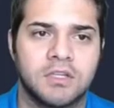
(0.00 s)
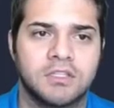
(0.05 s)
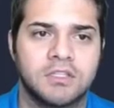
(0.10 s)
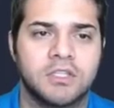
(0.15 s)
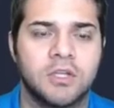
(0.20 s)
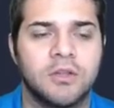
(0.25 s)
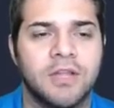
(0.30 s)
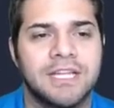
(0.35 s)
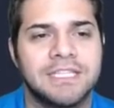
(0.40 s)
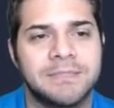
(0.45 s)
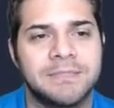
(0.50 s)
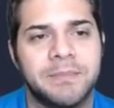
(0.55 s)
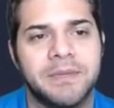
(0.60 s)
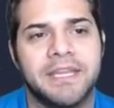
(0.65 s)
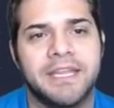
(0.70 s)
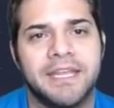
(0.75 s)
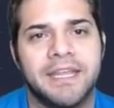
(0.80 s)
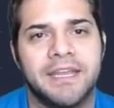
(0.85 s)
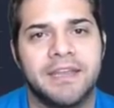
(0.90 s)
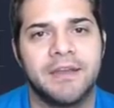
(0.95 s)
So let's
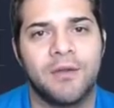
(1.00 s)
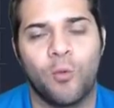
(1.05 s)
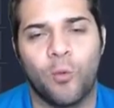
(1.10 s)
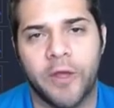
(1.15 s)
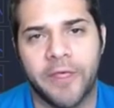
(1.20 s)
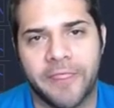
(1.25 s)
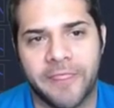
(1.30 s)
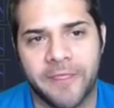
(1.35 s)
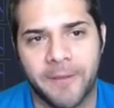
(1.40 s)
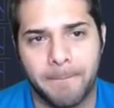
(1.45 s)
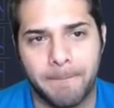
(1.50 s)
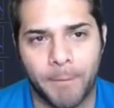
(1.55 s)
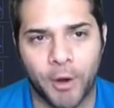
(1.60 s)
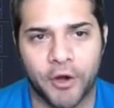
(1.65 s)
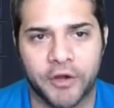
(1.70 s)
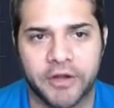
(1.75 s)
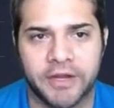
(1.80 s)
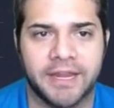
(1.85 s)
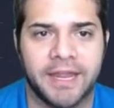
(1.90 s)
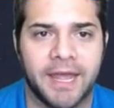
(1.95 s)
begin with the
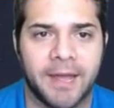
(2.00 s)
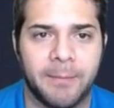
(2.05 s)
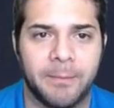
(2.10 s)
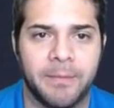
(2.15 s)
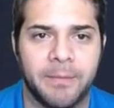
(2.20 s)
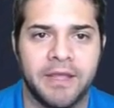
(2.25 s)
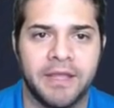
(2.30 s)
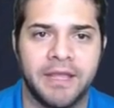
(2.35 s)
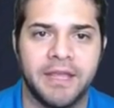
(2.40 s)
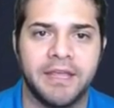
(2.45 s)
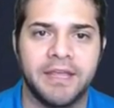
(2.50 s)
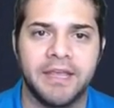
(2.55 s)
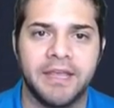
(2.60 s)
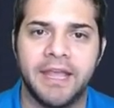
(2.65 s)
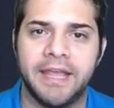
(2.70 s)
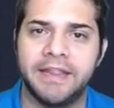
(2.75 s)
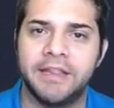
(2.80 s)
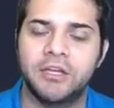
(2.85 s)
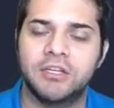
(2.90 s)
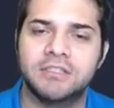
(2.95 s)
market cap.
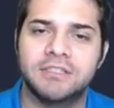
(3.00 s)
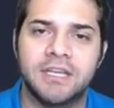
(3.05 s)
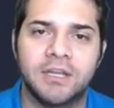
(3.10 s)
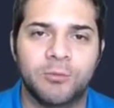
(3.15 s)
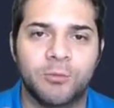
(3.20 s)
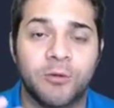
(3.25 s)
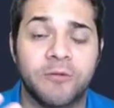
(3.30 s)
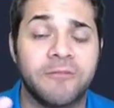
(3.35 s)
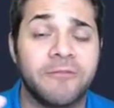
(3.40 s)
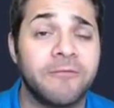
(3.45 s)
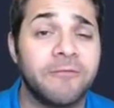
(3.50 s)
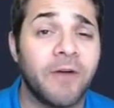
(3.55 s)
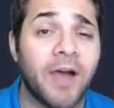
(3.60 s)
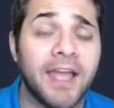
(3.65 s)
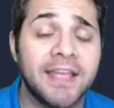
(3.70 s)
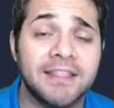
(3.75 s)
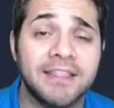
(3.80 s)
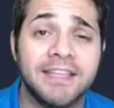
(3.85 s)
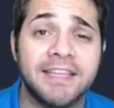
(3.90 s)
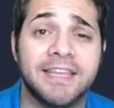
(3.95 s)
It looks like we're
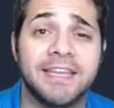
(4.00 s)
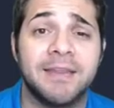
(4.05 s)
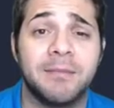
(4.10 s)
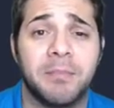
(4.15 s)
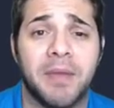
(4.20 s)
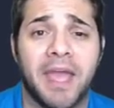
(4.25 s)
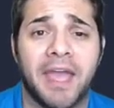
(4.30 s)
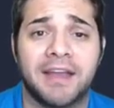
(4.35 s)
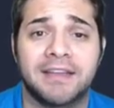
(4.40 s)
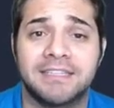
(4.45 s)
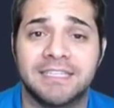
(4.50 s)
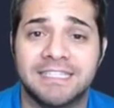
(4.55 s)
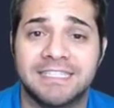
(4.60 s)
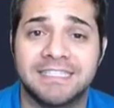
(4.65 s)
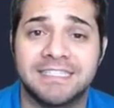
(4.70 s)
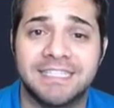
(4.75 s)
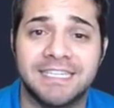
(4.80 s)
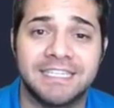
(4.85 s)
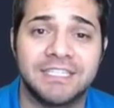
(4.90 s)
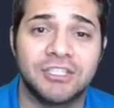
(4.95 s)
finally getting back to
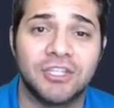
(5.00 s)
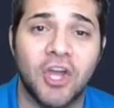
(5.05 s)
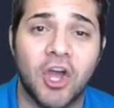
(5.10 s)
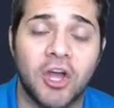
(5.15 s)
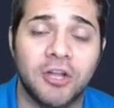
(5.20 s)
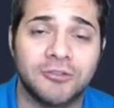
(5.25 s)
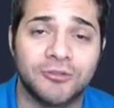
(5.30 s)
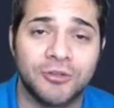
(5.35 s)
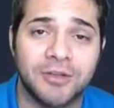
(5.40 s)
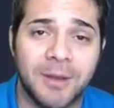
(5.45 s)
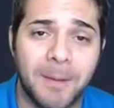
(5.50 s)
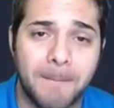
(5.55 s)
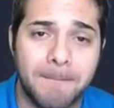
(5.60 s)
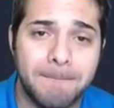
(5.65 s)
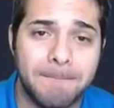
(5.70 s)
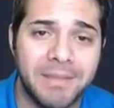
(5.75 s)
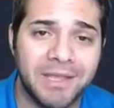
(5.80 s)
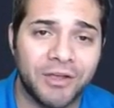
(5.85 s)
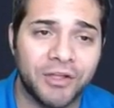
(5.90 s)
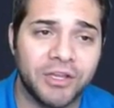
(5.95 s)
six hundred
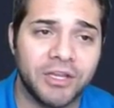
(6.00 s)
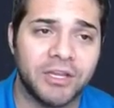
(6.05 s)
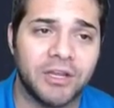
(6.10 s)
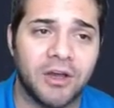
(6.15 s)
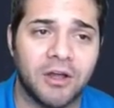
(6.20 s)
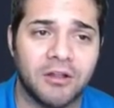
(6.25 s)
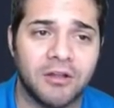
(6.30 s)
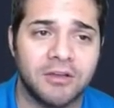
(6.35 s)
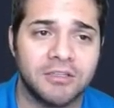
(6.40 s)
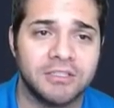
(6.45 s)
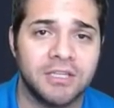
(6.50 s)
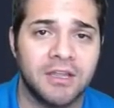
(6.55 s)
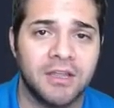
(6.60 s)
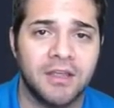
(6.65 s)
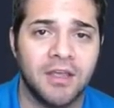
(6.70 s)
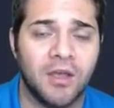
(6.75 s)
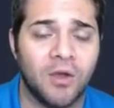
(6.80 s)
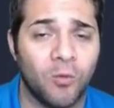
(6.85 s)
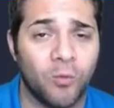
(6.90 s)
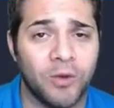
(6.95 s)
billion dollars
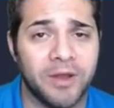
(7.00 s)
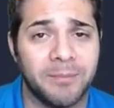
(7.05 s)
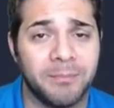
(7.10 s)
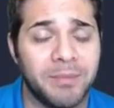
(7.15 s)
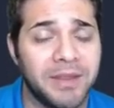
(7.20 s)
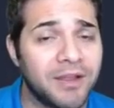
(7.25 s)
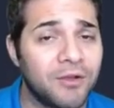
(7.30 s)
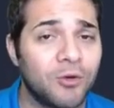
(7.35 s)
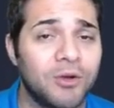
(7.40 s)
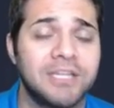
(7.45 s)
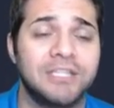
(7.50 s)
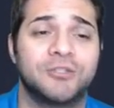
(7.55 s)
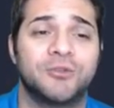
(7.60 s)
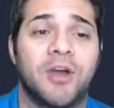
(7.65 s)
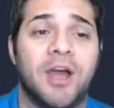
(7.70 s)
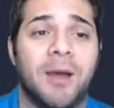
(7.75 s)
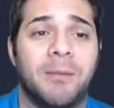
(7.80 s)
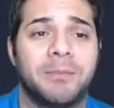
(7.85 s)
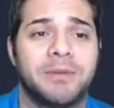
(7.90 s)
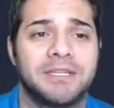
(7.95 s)
when Bitcoin
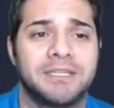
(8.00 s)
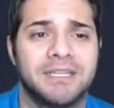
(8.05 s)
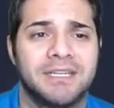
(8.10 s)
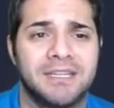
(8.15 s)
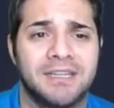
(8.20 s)
dropped,